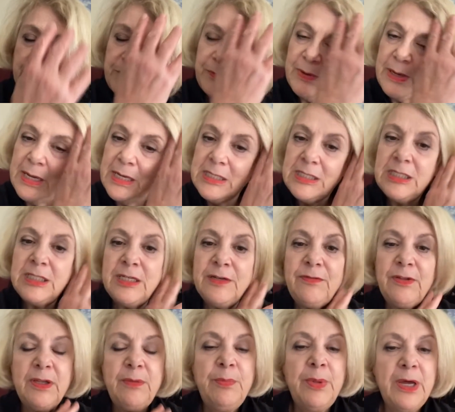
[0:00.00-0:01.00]

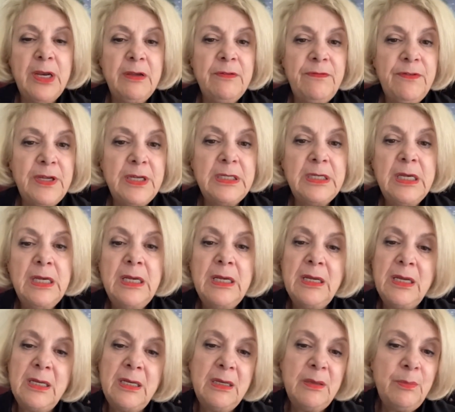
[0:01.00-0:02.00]
positively benefit
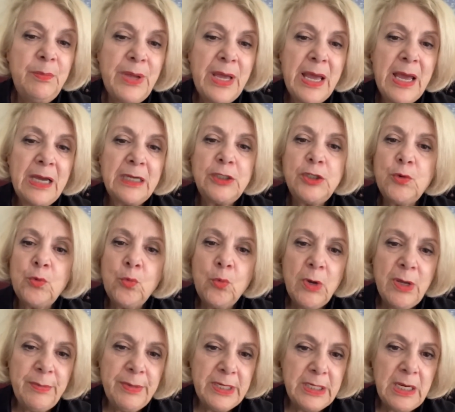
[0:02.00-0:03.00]
and impact
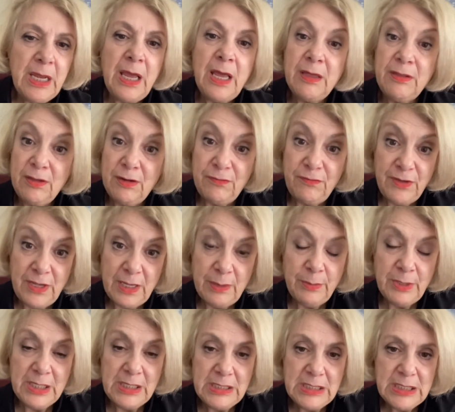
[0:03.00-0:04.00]
women and their
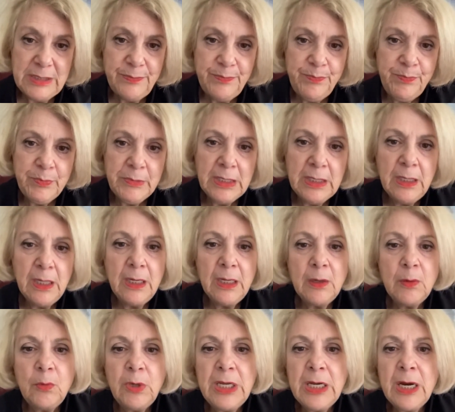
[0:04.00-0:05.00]
families.
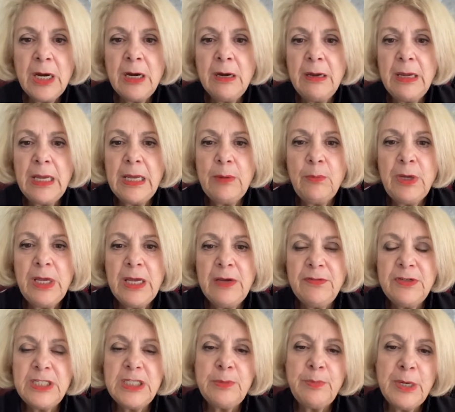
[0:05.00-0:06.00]
We have
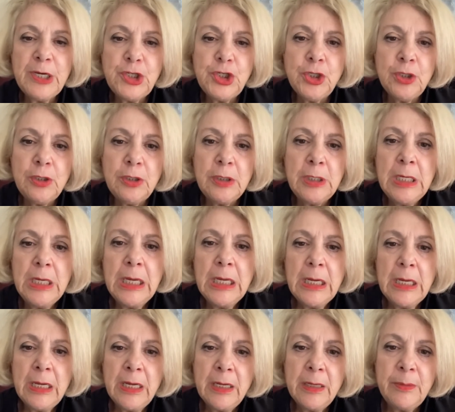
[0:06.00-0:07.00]
a special
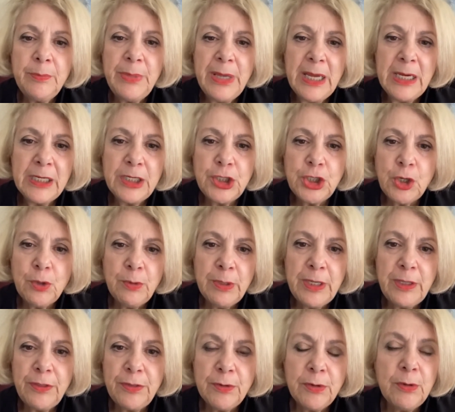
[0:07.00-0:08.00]
package going
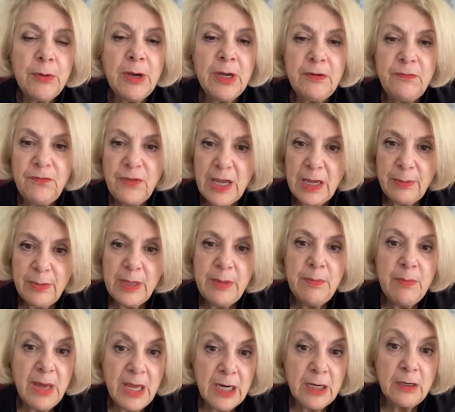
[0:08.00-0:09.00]
through on family
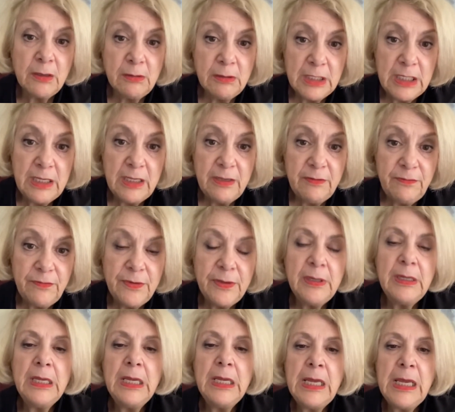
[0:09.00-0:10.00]
medical leave,
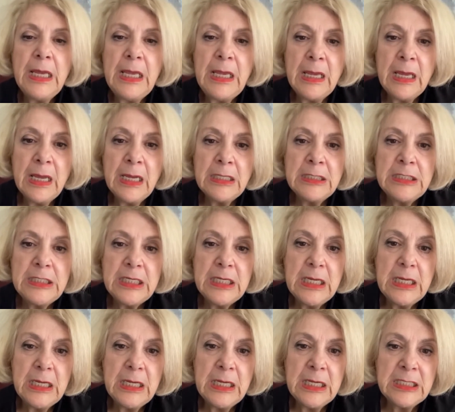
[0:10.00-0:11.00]
and
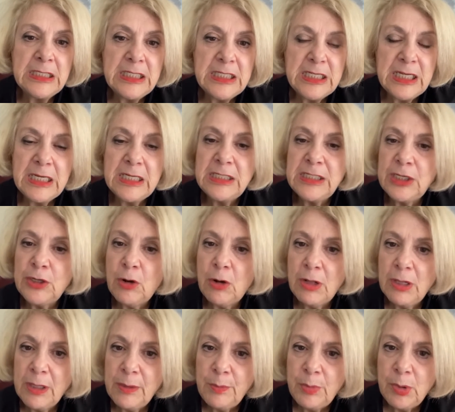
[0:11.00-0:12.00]
it says that
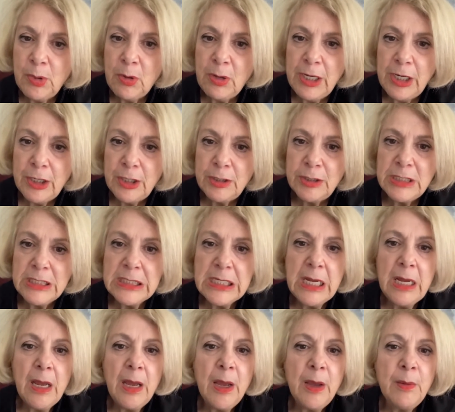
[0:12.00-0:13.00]
all employers
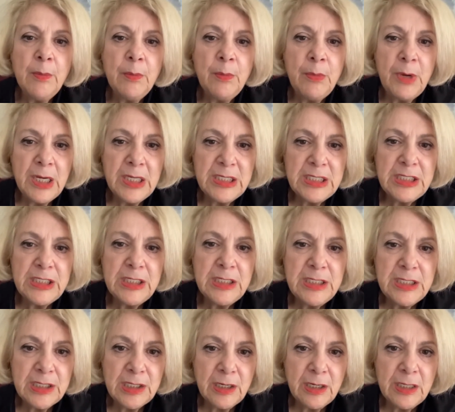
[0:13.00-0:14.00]
must
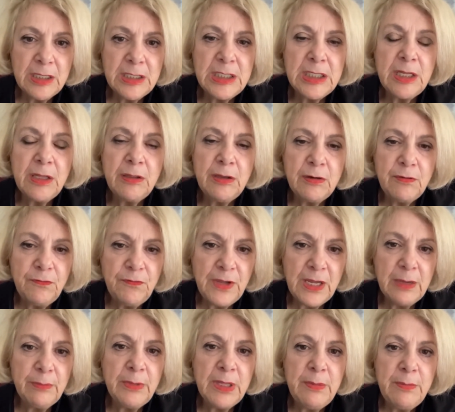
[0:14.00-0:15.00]
discuss their
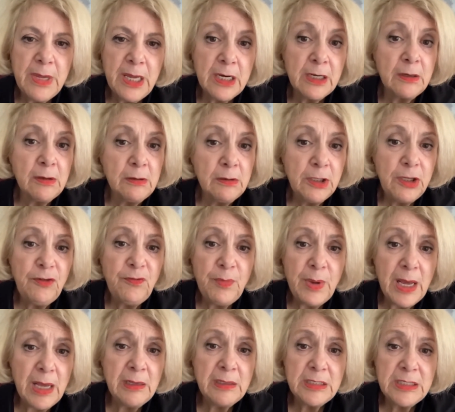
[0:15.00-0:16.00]
family medical leave
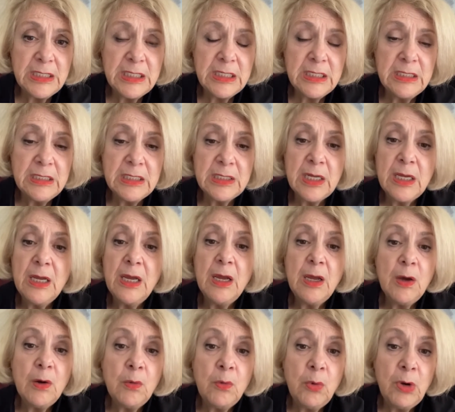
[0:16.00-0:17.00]
policies
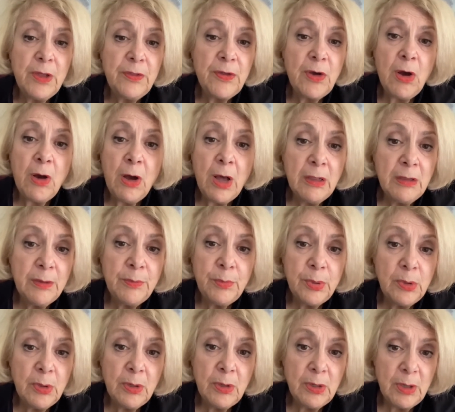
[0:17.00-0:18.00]
with all
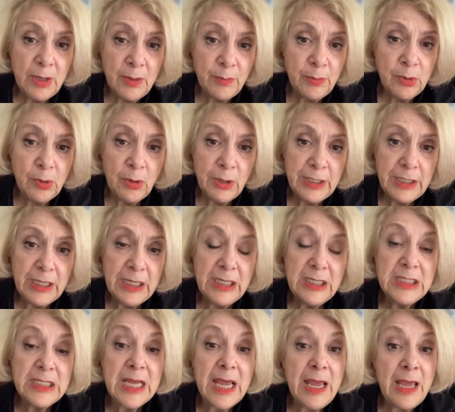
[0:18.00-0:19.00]

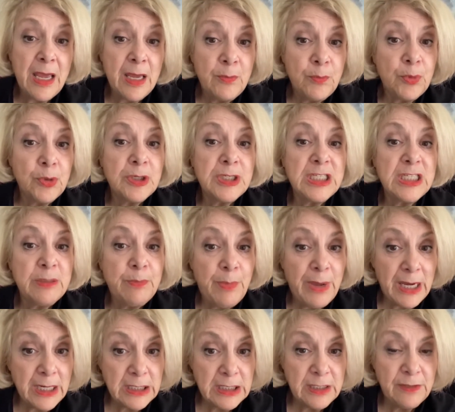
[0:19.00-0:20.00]
employees and
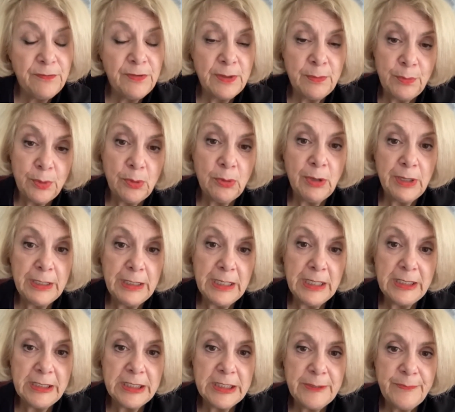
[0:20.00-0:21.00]
prospective
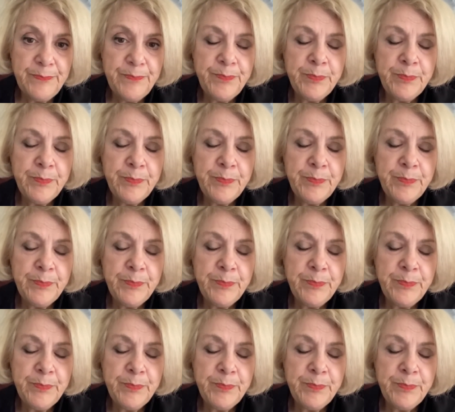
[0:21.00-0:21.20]
employees.